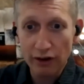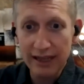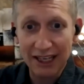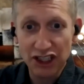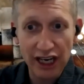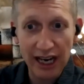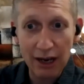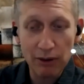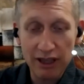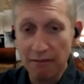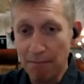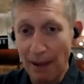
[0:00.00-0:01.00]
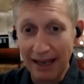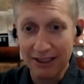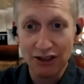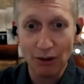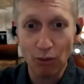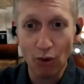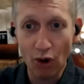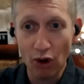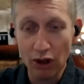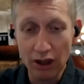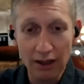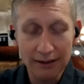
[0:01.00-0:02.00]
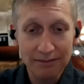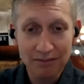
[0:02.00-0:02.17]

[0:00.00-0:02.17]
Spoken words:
in that chair with her back to the wall,